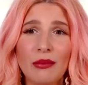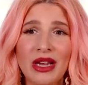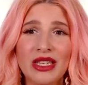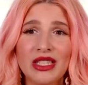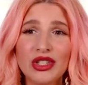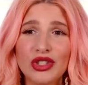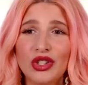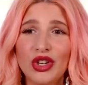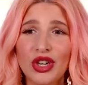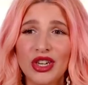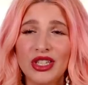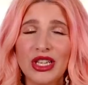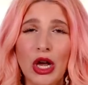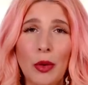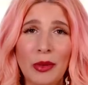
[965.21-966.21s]
My sister
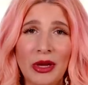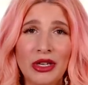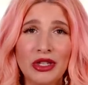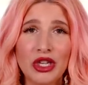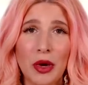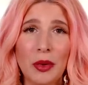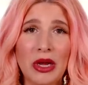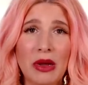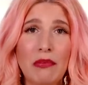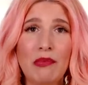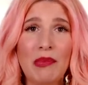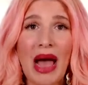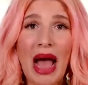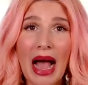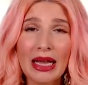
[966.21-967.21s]
is helping Joey
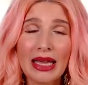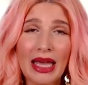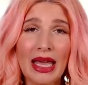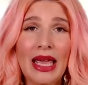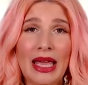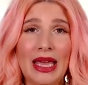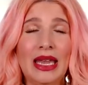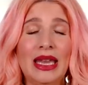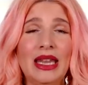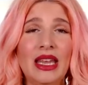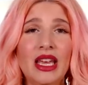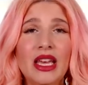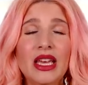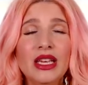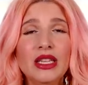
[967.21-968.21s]
back
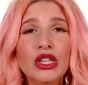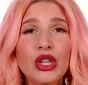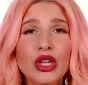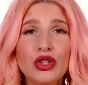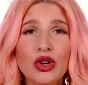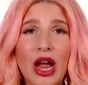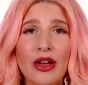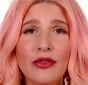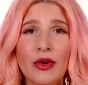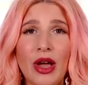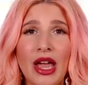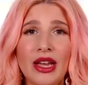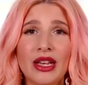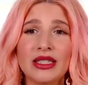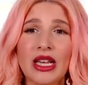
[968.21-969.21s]
in to the
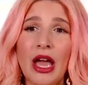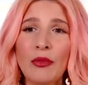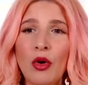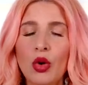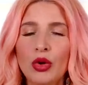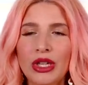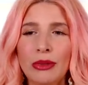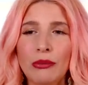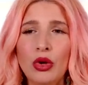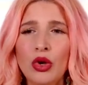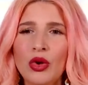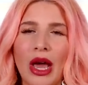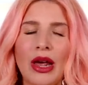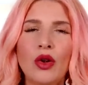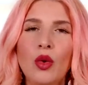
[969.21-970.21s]
driveway because I'm holding
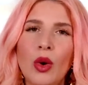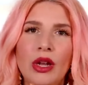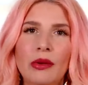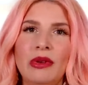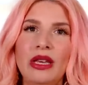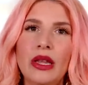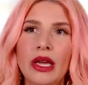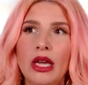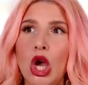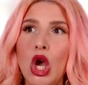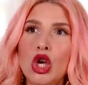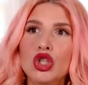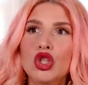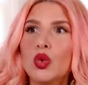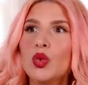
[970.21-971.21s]
Moon. I don't want to be like
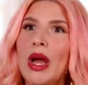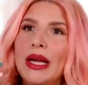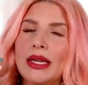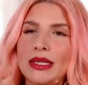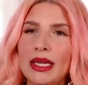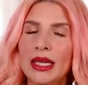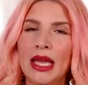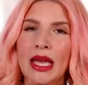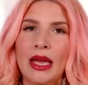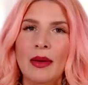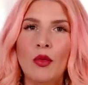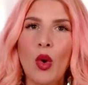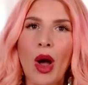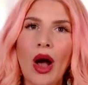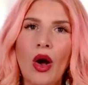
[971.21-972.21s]
directing
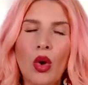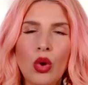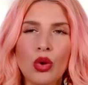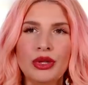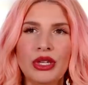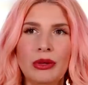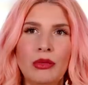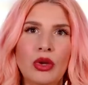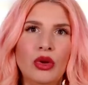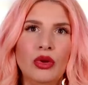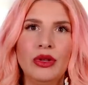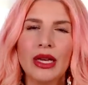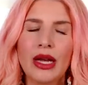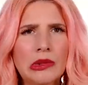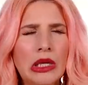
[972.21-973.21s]
him while holding
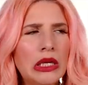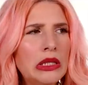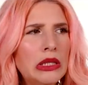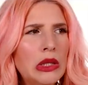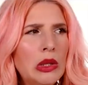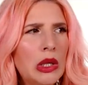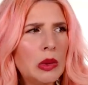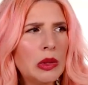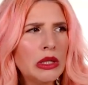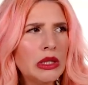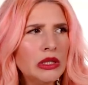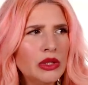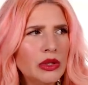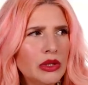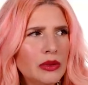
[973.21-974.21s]
Moon. Like, I don't know how we're
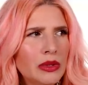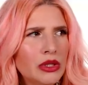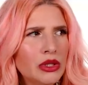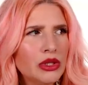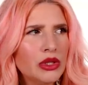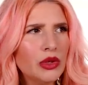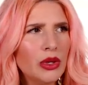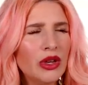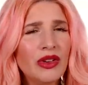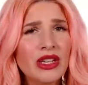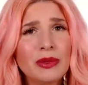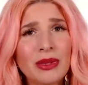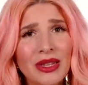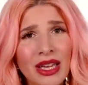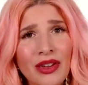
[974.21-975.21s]
gonna do this when it's just three of
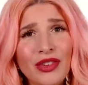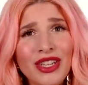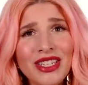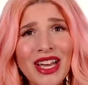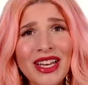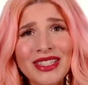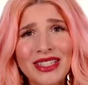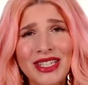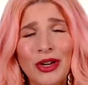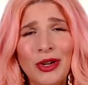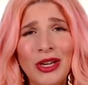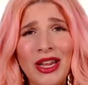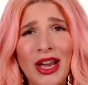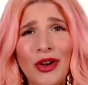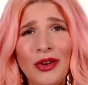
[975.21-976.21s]
us, but thankfully Tess is here
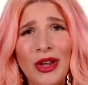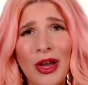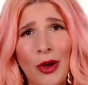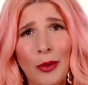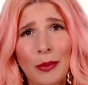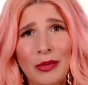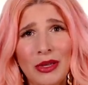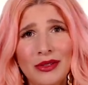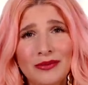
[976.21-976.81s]
right now to help.